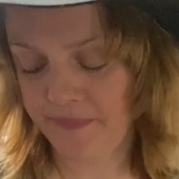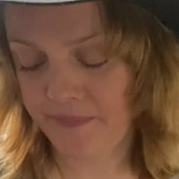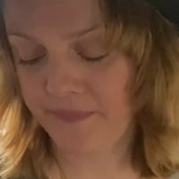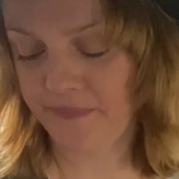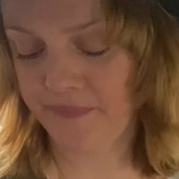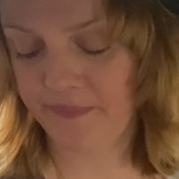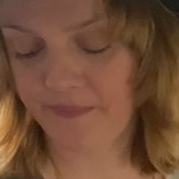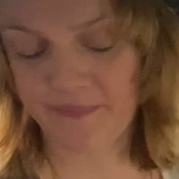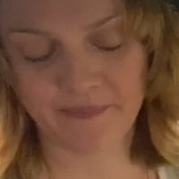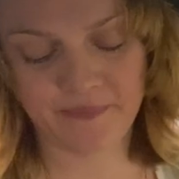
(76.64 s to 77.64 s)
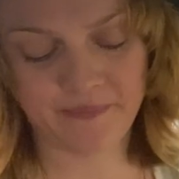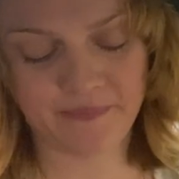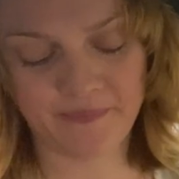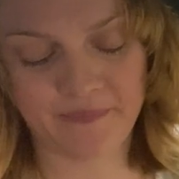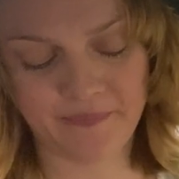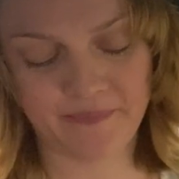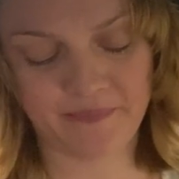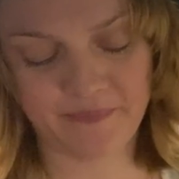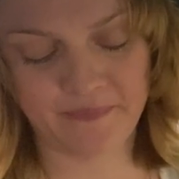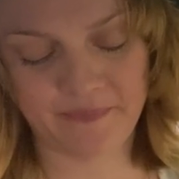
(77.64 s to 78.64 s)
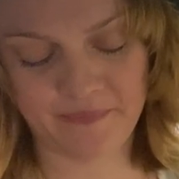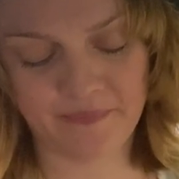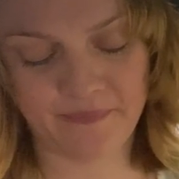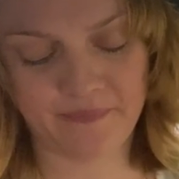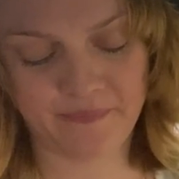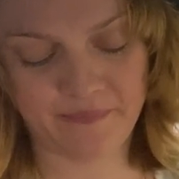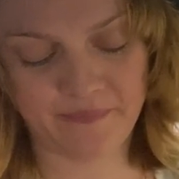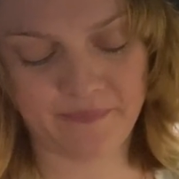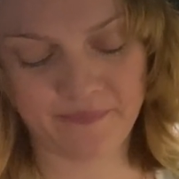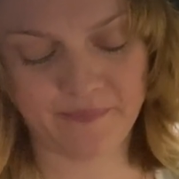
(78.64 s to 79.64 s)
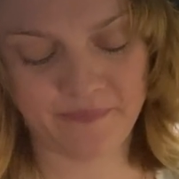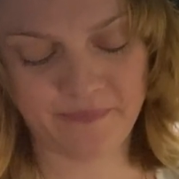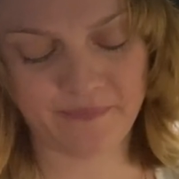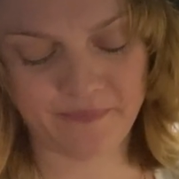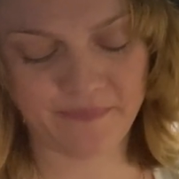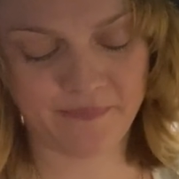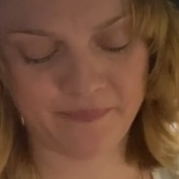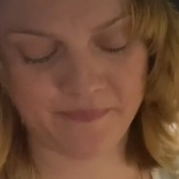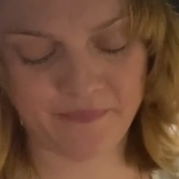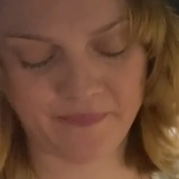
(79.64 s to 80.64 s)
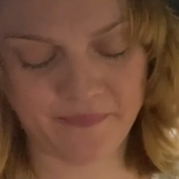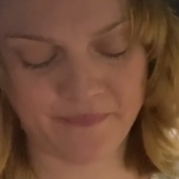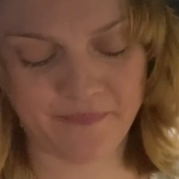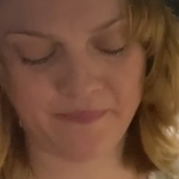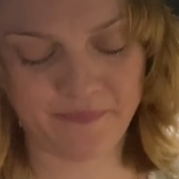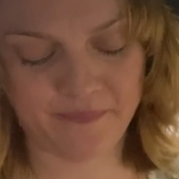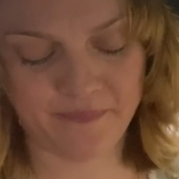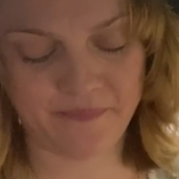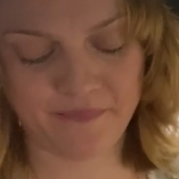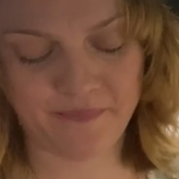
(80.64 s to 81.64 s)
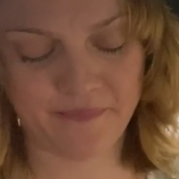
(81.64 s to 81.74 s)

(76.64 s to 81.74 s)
No one is speaking in this clip.